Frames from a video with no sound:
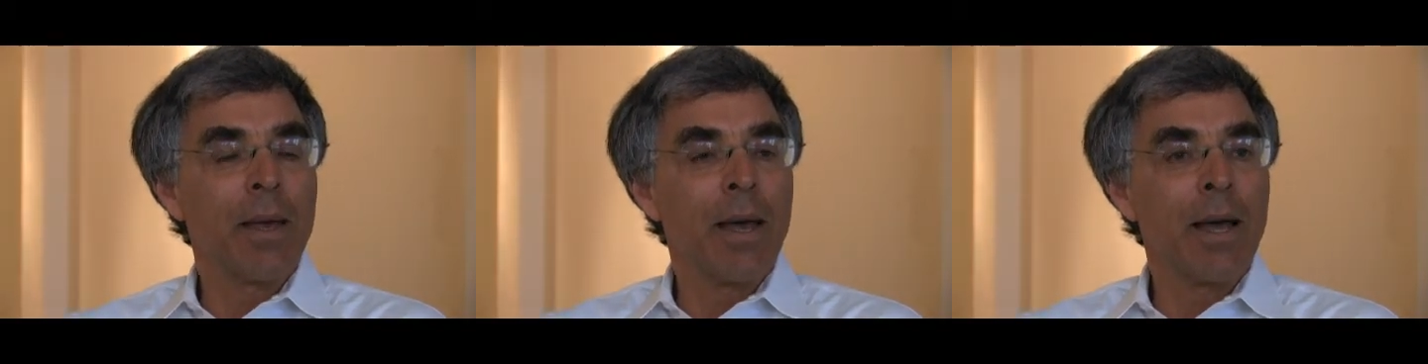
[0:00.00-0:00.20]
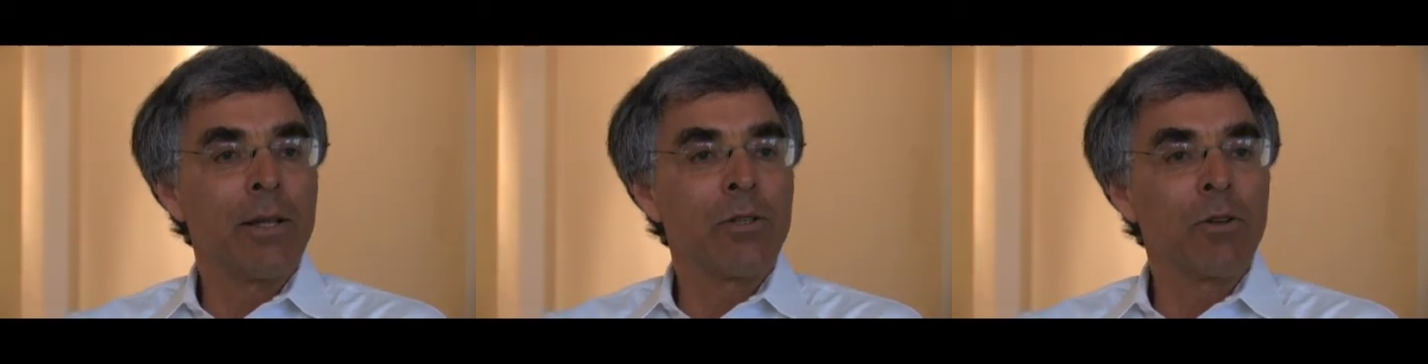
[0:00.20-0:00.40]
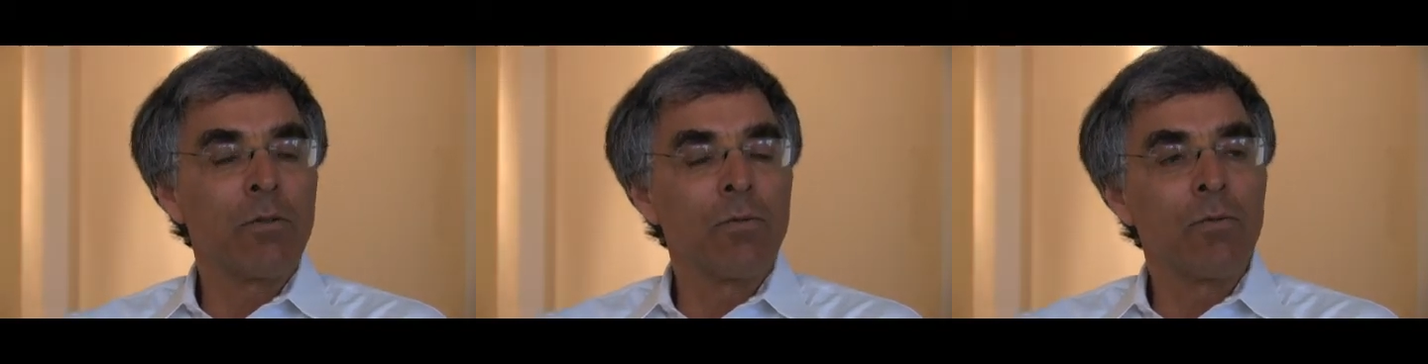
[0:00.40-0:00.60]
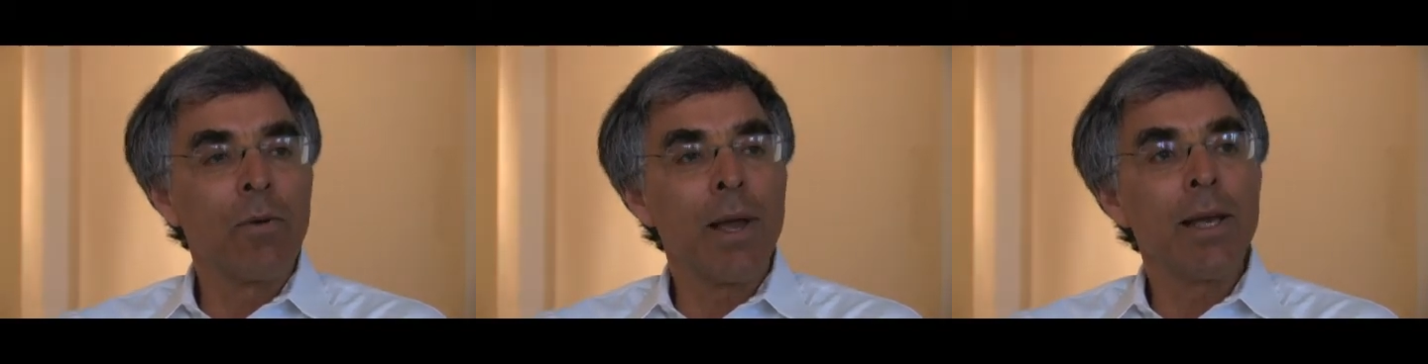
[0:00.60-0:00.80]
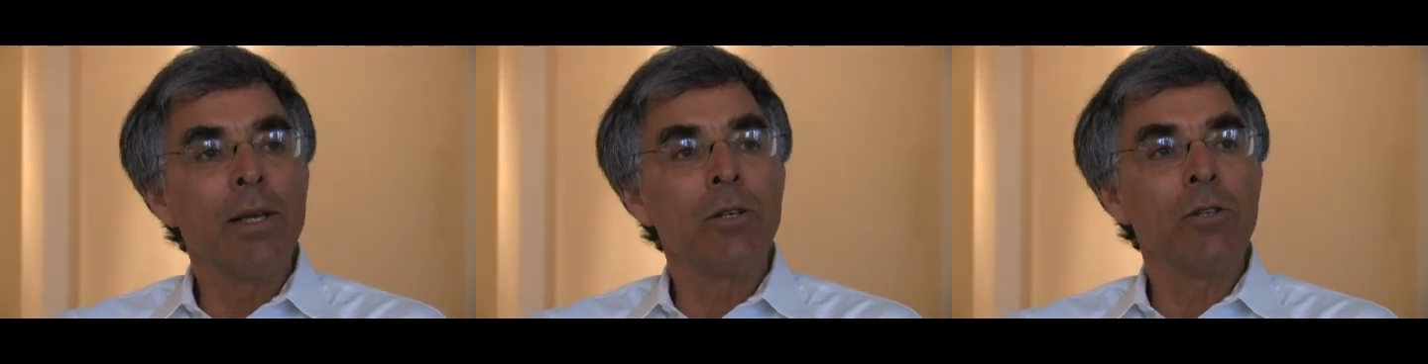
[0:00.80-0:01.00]
and to
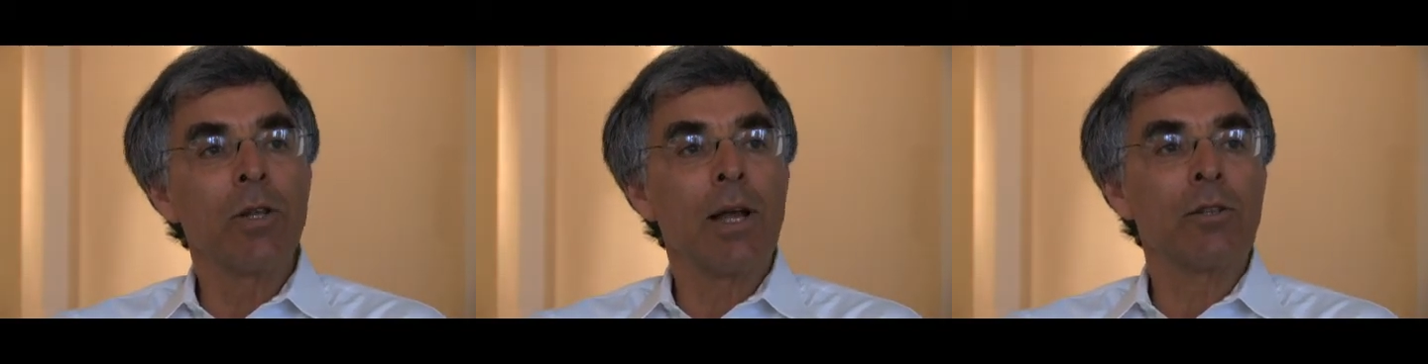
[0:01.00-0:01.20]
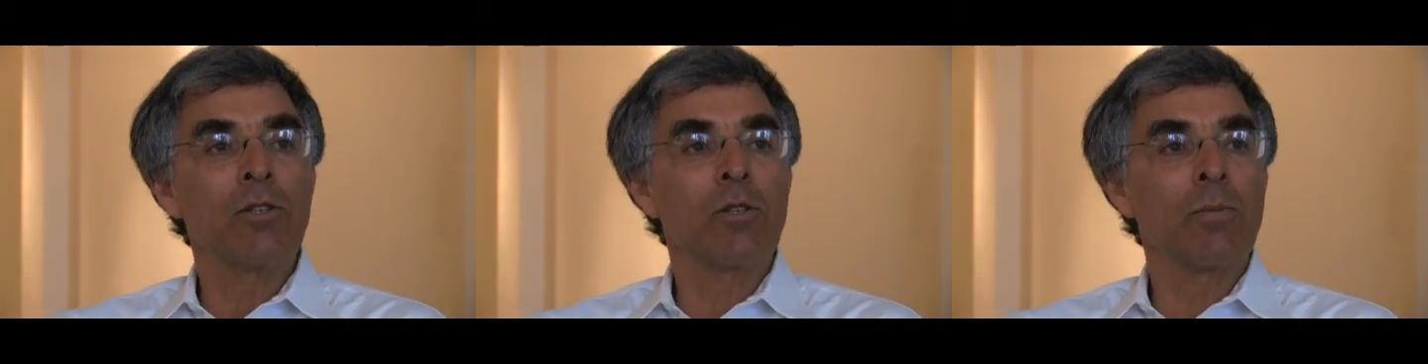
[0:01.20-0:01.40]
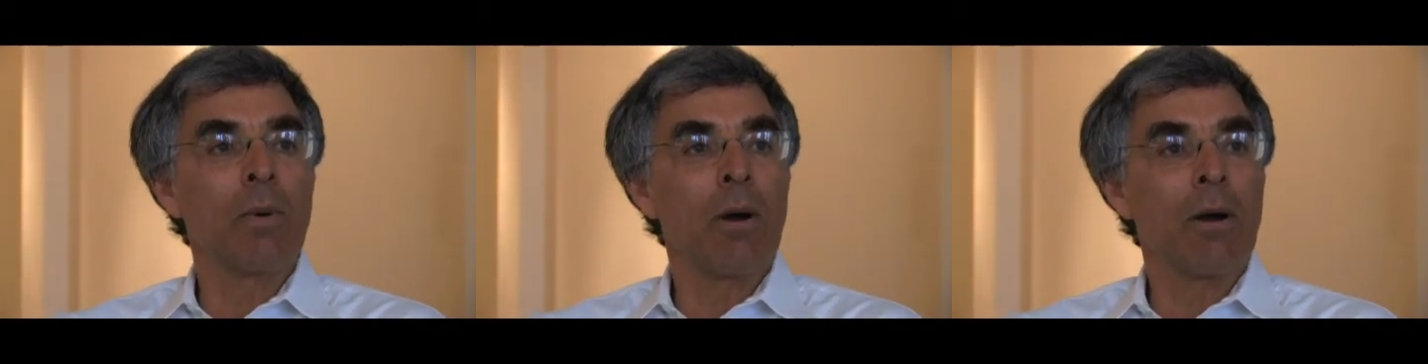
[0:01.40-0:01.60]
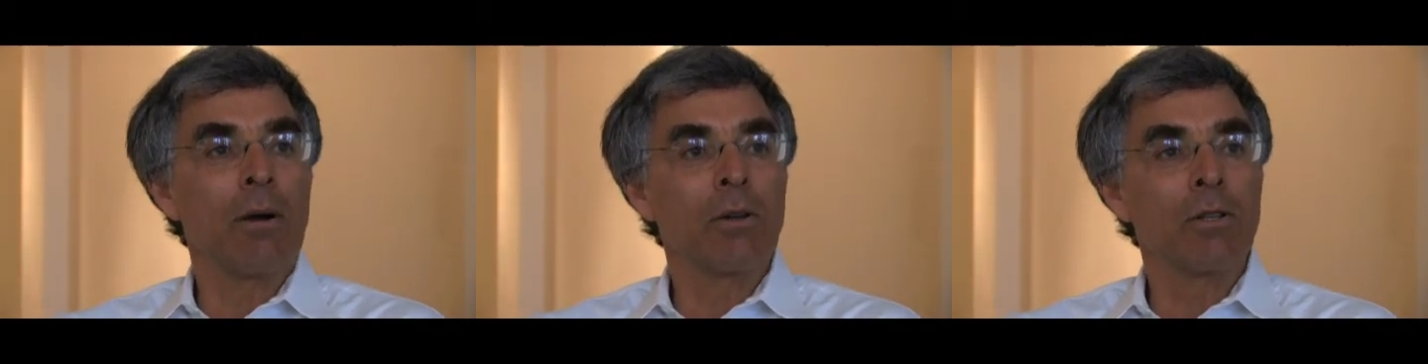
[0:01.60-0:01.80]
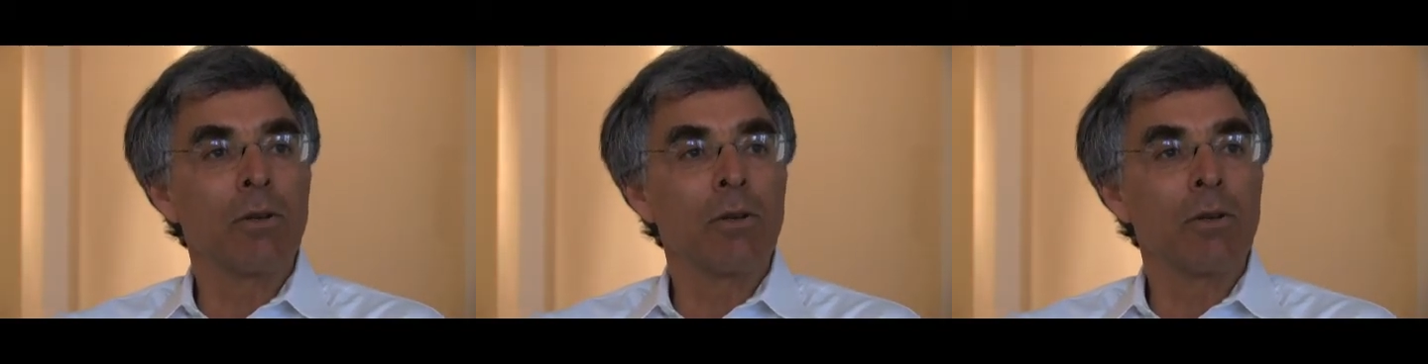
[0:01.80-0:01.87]
raise that spark,